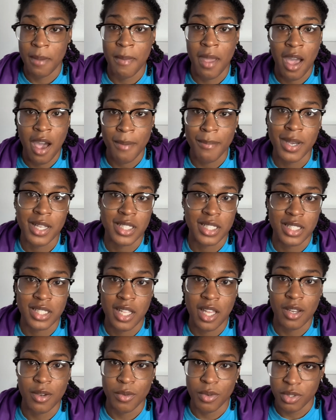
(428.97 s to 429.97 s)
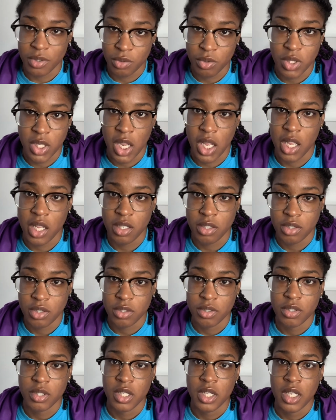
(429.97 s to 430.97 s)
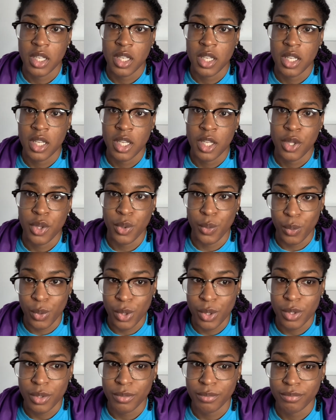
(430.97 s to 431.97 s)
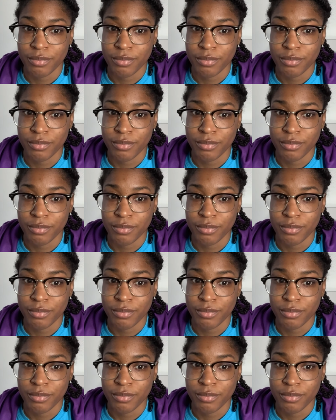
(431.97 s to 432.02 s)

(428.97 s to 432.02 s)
How much is that going to change the world?